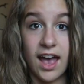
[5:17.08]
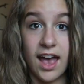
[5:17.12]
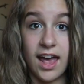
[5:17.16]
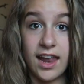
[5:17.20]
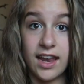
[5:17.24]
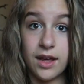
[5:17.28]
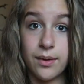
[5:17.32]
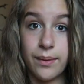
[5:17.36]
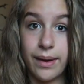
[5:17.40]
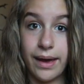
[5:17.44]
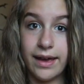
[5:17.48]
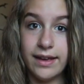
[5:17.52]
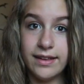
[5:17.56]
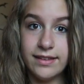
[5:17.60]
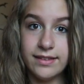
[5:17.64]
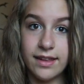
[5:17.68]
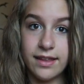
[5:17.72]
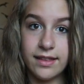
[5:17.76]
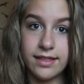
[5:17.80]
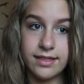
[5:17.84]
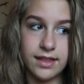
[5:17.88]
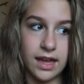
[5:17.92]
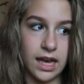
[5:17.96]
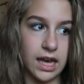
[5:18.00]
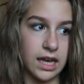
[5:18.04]
Anyways,
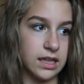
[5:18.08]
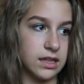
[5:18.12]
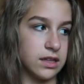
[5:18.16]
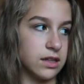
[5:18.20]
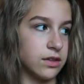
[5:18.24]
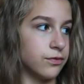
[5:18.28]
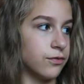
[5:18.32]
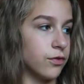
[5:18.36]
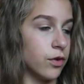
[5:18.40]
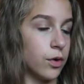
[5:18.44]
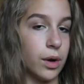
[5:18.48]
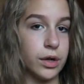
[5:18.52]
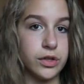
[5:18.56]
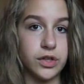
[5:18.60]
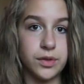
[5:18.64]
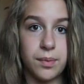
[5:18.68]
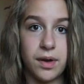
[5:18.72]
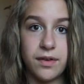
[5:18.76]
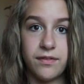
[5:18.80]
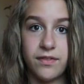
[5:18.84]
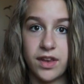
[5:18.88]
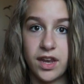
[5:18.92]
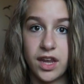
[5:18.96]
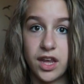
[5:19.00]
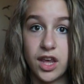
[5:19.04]
thanks for watching
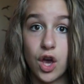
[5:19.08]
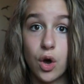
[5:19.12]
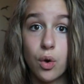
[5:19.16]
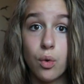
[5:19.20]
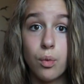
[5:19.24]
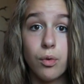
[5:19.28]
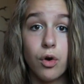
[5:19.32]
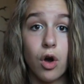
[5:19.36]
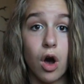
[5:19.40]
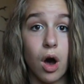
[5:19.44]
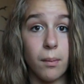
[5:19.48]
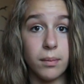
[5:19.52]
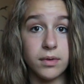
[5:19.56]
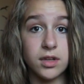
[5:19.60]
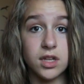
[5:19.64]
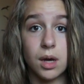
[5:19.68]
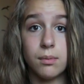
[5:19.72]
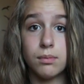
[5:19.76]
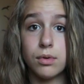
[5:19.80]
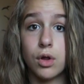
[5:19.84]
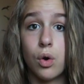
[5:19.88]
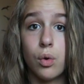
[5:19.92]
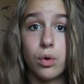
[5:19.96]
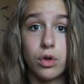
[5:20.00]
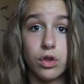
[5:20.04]
my video. Comment
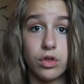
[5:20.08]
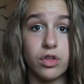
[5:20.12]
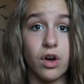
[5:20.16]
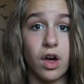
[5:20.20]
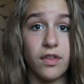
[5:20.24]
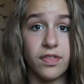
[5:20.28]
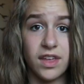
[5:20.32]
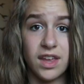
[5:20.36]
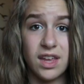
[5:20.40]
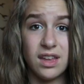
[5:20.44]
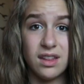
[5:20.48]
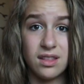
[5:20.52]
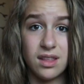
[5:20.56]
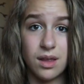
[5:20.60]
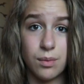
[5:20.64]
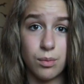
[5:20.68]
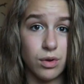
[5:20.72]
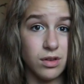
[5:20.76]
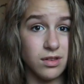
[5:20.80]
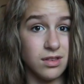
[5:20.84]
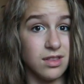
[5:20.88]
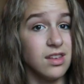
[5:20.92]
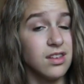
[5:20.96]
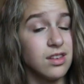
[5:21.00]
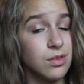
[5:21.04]
down below what you thought the hidden theme
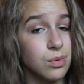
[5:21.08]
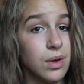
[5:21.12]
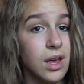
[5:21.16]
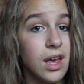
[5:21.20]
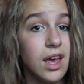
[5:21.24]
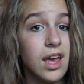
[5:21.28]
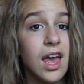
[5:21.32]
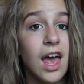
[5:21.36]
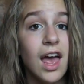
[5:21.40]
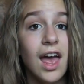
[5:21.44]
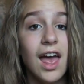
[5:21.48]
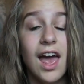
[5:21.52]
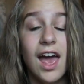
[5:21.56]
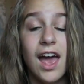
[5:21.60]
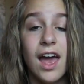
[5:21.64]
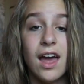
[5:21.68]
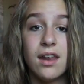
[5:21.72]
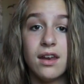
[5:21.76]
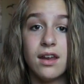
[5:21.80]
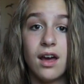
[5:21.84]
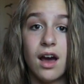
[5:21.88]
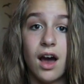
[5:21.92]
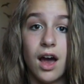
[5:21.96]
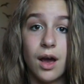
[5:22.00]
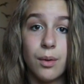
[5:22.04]
was this week,
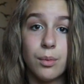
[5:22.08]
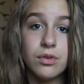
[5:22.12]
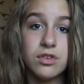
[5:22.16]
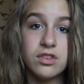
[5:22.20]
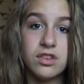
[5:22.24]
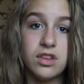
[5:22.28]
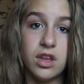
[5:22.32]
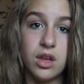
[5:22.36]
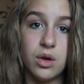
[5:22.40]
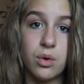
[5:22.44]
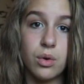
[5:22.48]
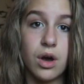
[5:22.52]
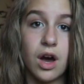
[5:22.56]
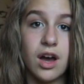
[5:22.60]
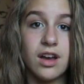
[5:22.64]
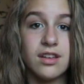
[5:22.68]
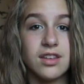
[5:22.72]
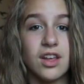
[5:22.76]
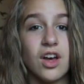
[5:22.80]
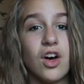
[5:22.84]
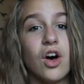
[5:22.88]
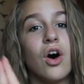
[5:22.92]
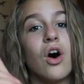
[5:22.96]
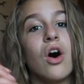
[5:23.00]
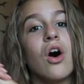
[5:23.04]
and I will see you
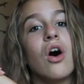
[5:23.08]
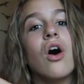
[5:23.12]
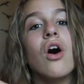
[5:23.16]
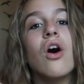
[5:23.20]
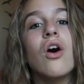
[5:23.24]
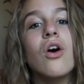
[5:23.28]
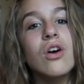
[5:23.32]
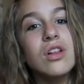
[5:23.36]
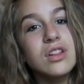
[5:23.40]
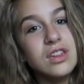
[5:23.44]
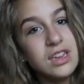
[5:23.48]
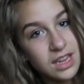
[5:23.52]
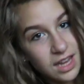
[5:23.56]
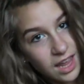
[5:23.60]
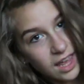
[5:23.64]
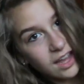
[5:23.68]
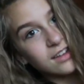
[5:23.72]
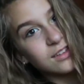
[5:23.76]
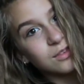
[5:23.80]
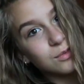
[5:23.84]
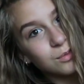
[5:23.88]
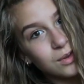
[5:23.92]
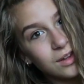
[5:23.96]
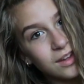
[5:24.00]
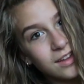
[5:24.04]
guys all
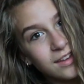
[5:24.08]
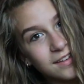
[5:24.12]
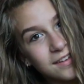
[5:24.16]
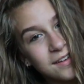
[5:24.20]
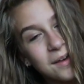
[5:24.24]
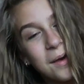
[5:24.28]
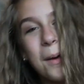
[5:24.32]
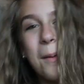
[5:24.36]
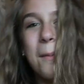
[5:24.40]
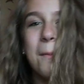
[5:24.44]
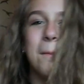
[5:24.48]
next week.